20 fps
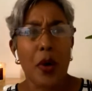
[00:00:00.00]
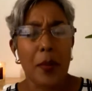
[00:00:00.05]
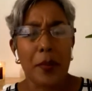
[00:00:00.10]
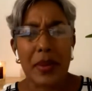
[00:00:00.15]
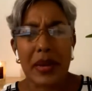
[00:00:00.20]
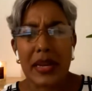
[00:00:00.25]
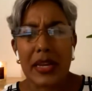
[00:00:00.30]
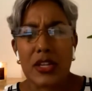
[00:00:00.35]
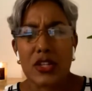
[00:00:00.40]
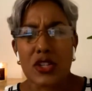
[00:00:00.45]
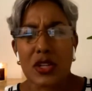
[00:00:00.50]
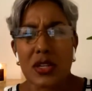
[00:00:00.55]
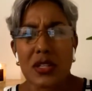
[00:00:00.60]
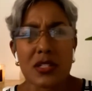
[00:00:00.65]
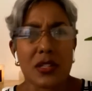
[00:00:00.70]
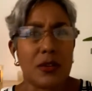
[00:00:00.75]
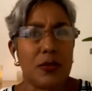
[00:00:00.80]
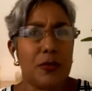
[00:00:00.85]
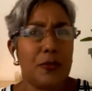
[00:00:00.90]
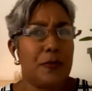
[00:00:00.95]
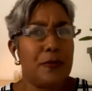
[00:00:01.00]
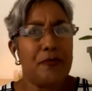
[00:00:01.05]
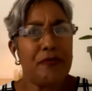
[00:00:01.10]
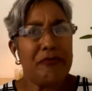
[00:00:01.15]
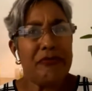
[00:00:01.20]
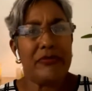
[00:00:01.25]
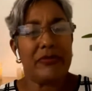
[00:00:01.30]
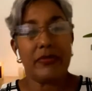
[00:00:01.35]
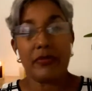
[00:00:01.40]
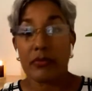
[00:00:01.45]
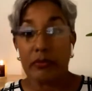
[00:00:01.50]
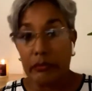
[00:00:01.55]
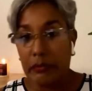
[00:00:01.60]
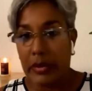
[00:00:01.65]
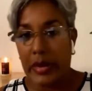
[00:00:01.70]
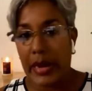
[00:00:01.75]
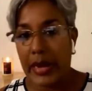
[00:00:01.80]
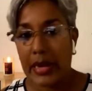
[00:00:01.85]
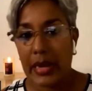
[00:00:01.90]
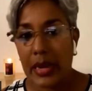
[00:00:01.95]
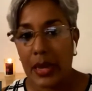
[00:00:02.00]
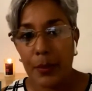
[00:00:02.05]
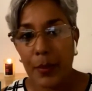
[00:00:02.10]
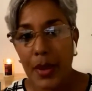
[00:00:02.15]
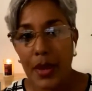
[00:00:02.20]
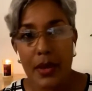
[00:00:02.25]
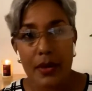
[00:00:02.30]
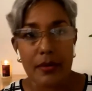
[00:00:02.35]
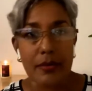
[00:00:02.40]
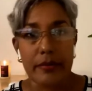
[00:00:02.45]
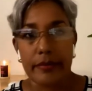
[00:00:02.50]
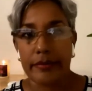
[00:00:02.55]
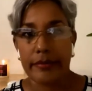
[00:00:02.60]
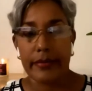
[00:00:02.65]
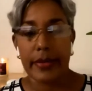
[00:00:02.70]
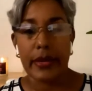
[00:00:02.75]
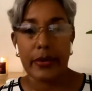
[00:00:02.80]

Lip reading: populations of like Cayman,